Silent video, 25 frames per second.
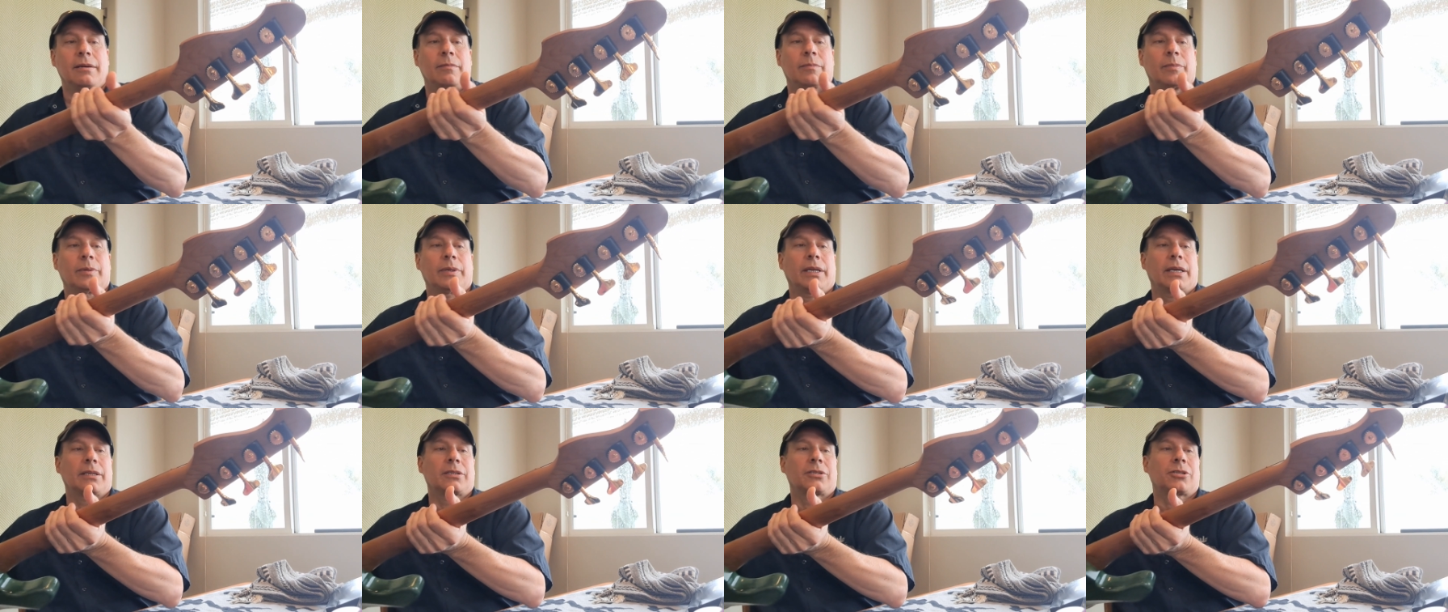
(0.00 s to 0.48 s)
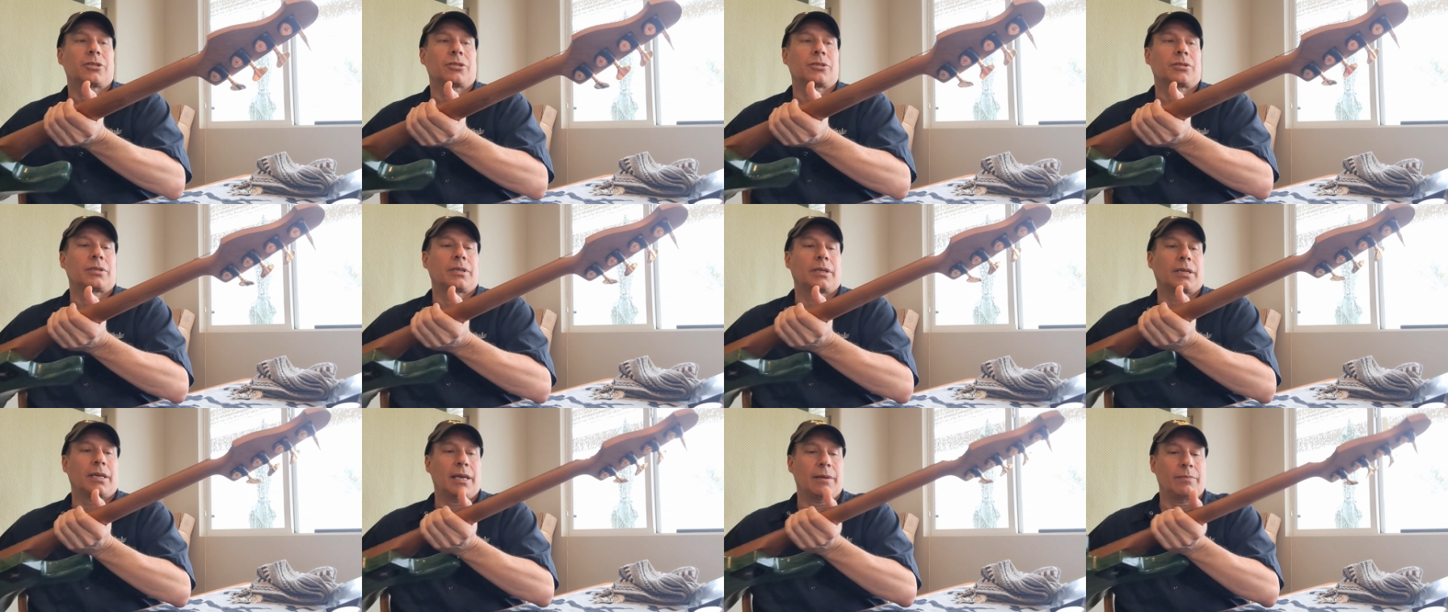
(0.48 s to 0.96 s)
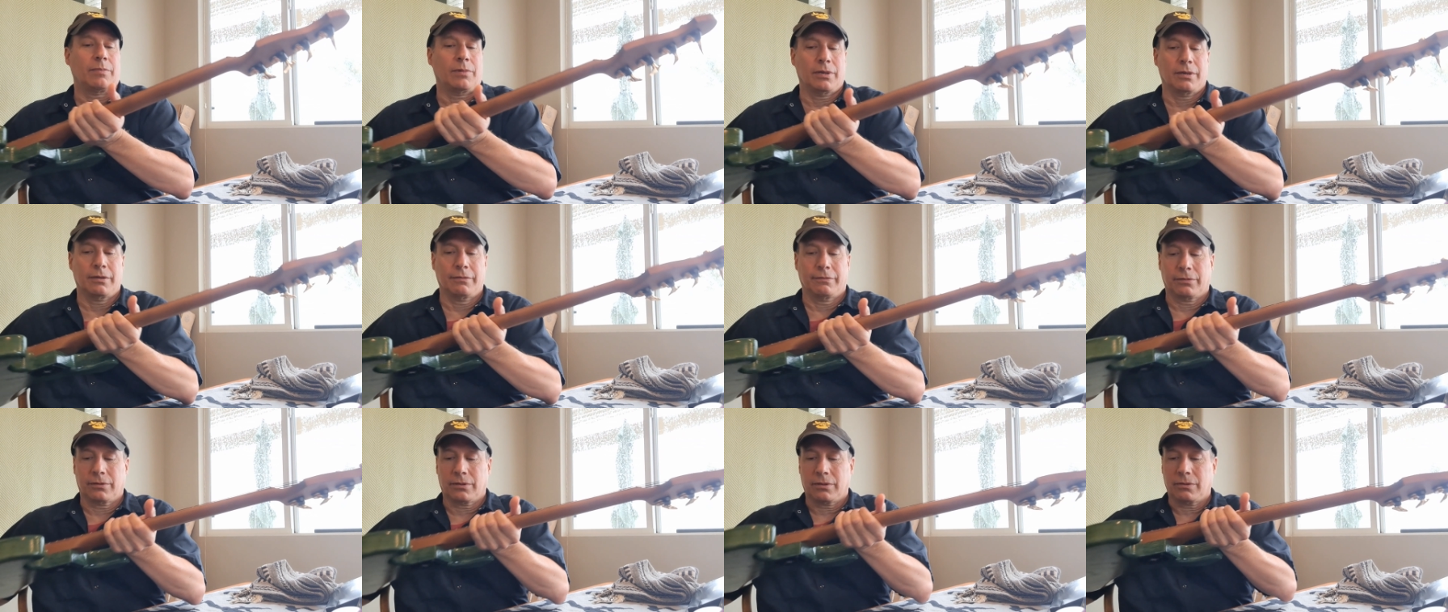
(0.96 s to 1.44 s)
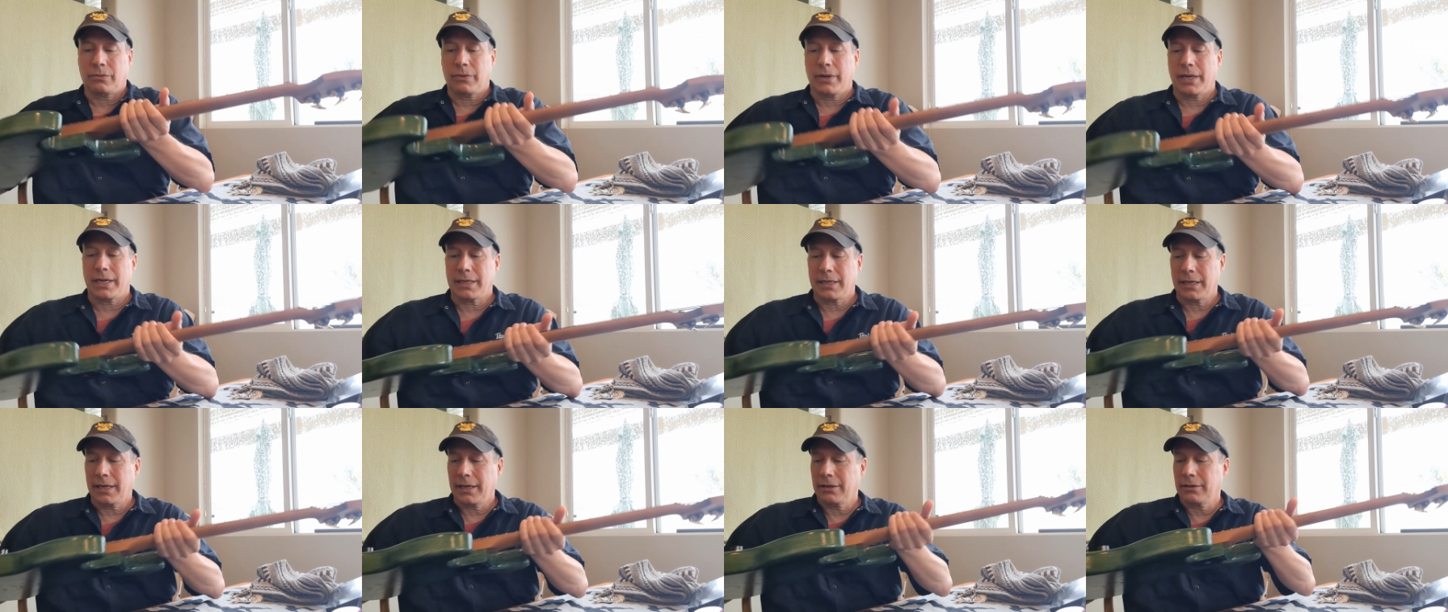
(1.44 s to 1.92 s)
but that's just to keep the overall
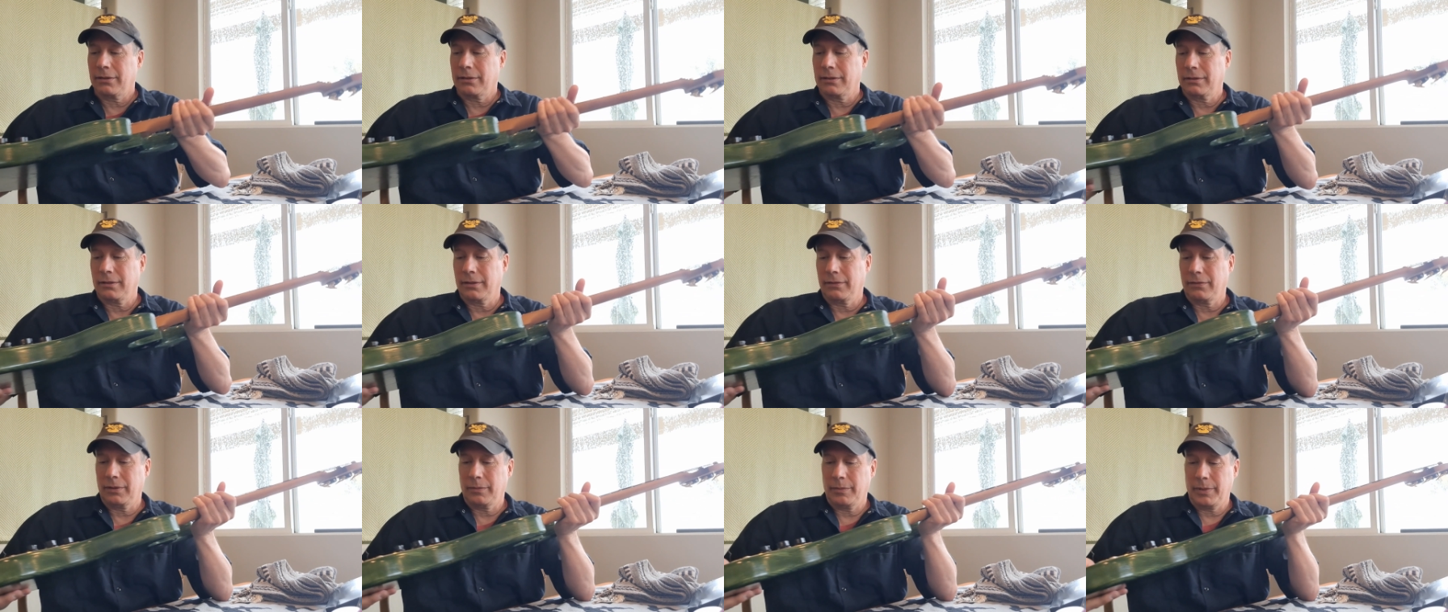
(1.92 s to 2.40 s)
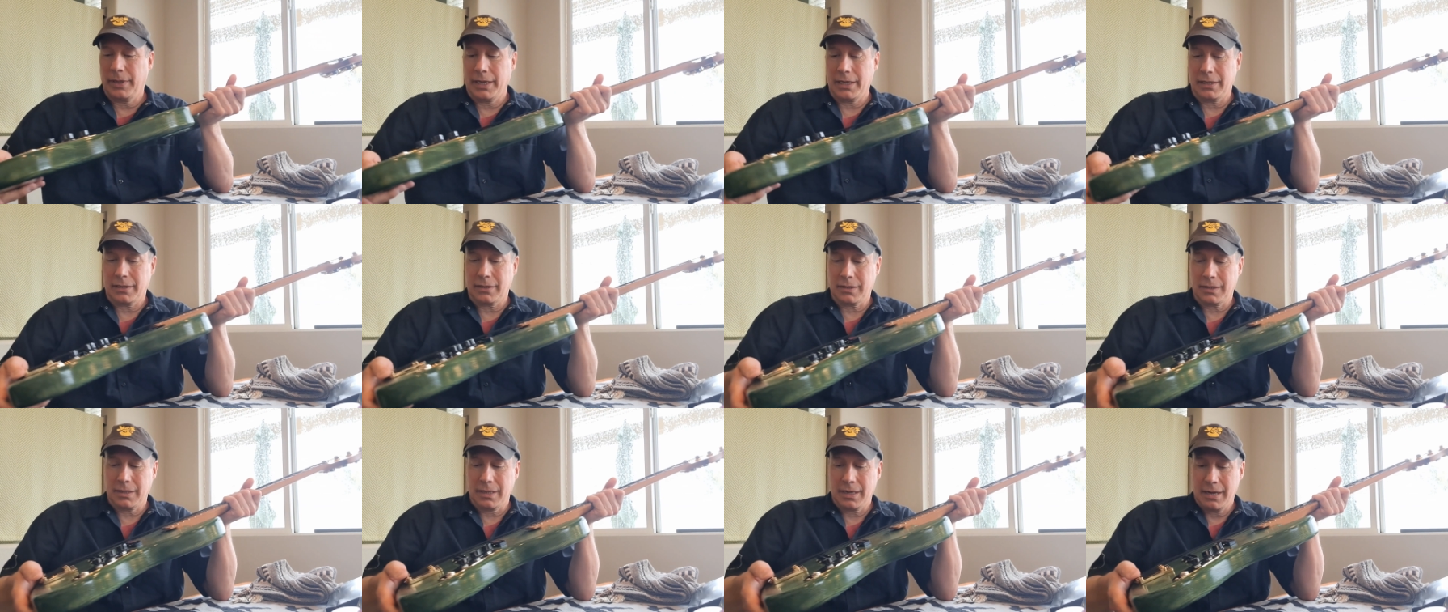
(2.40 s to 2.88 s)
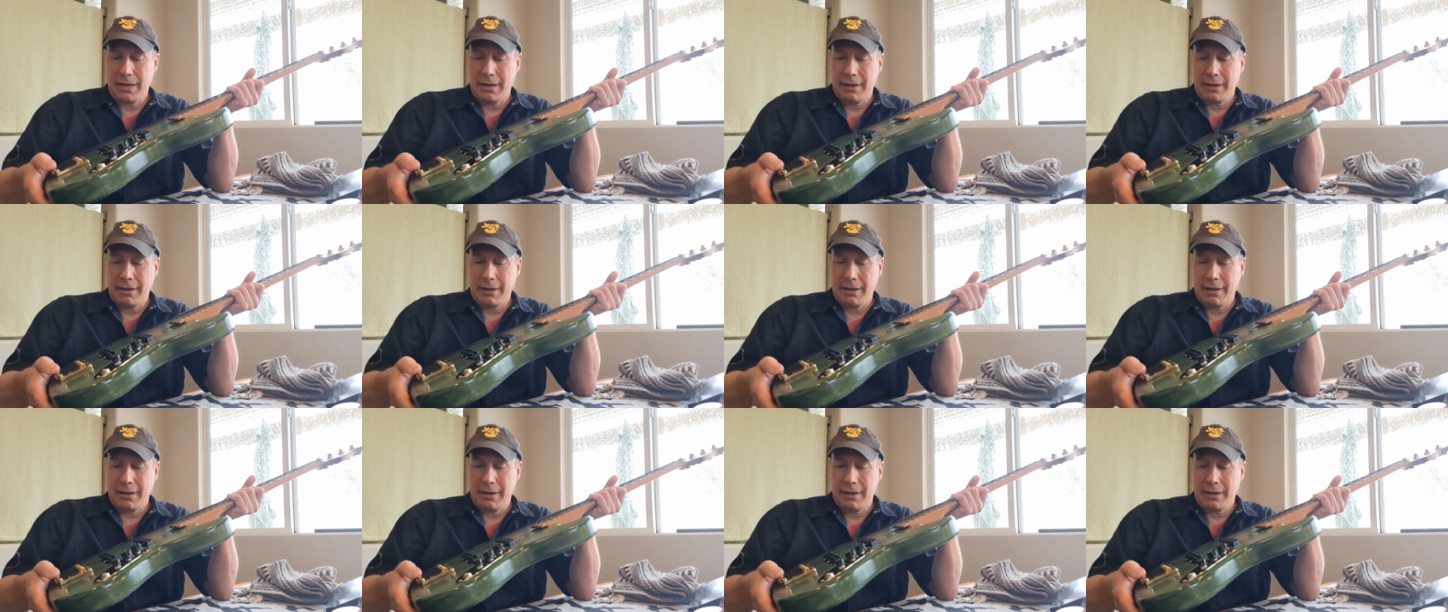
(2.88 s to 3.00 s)
weight down of the bass.